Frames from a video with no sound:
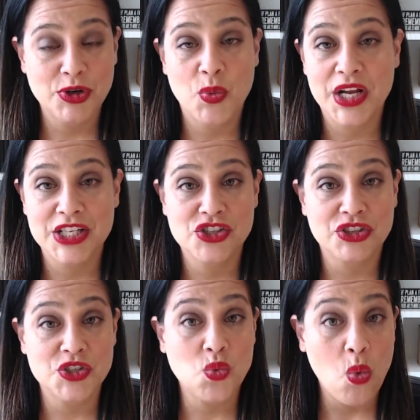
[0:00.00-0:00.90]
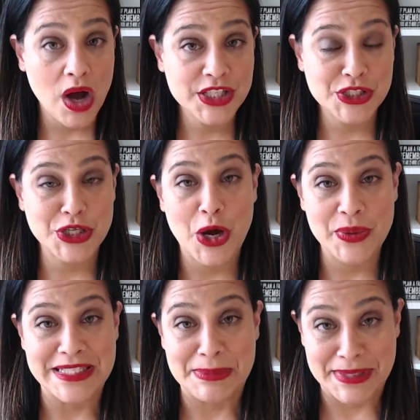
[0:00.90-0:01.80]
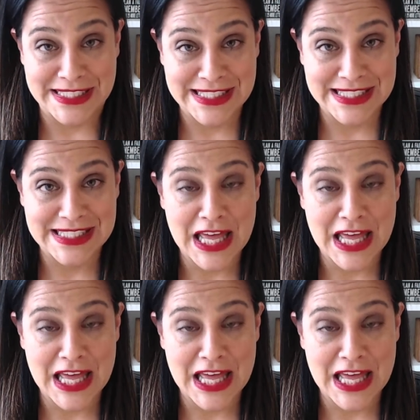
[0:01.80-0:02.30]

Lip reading: when a consultant wants to go into business,